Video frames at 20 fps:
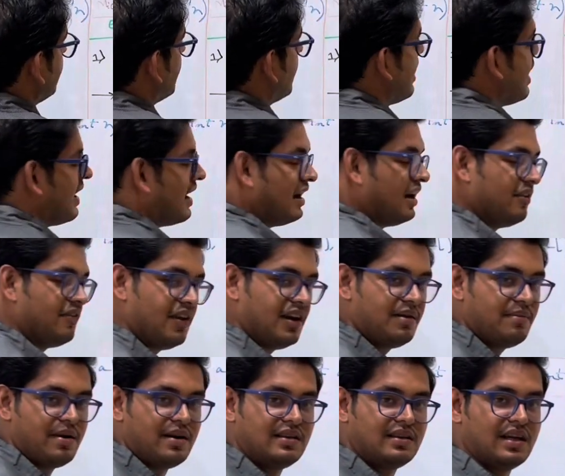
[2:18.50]
the negative
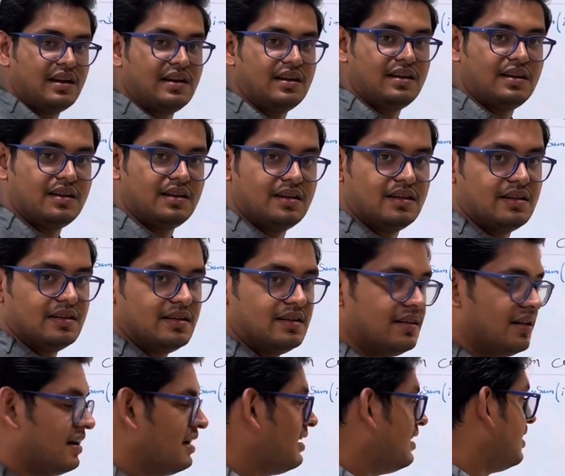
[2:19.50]
element, then
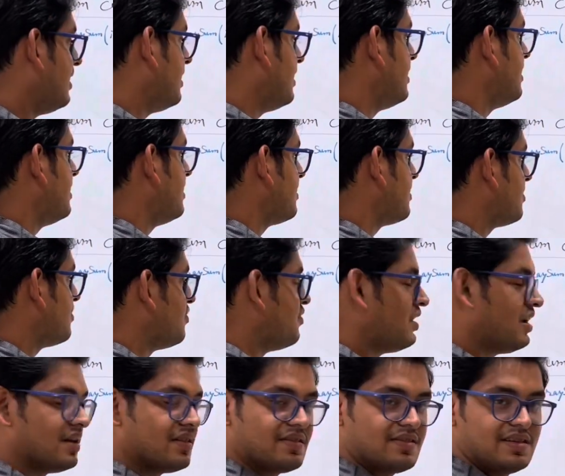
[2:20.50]
we
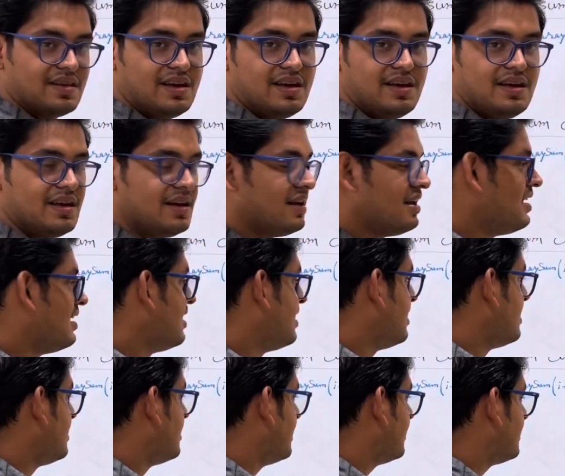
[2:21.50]
can see
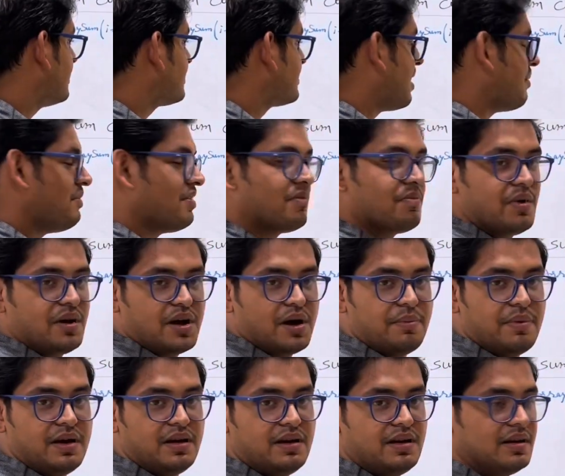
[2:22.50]
that the sum is
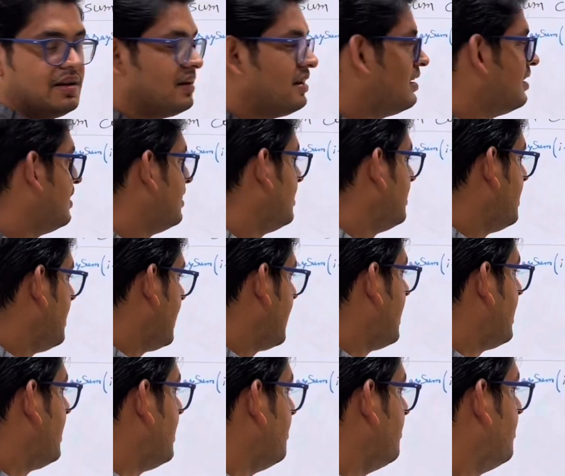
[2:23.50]
becoming
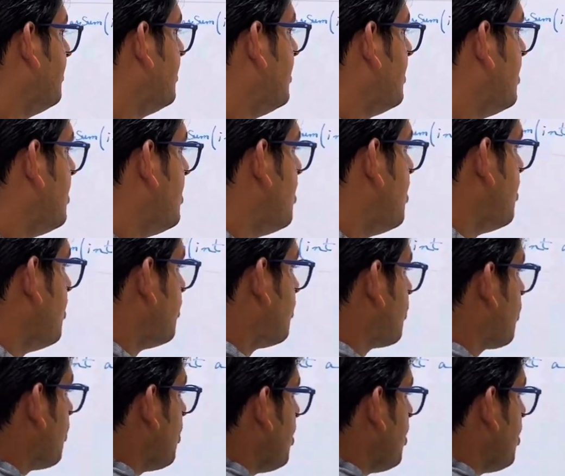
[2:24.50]
negative. So